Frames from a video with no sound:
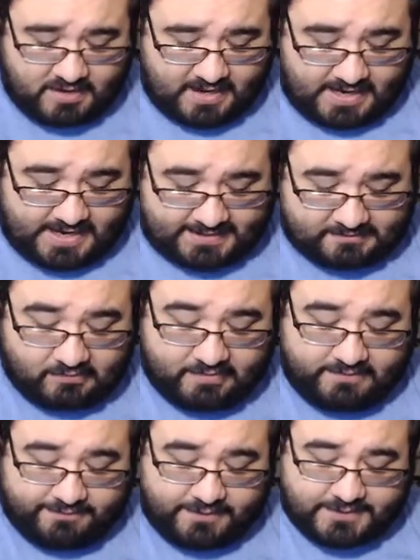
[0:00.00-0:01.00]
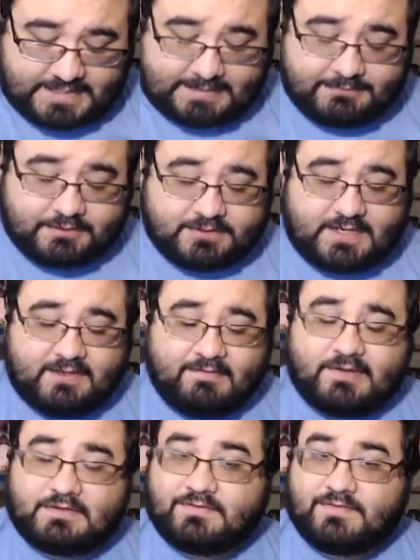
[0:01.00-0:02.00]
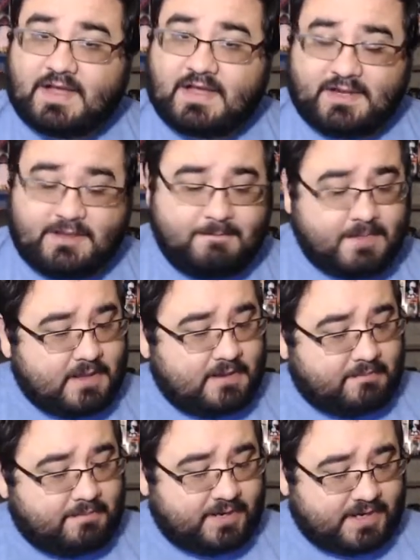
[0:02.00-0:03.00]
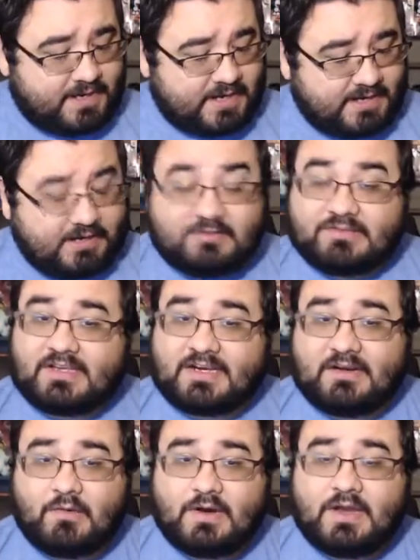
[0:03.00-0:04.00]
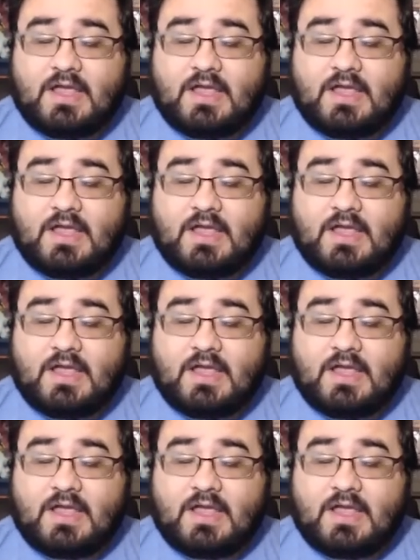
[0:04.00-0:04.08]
There's only a few chapters in this volume, but here's the second one.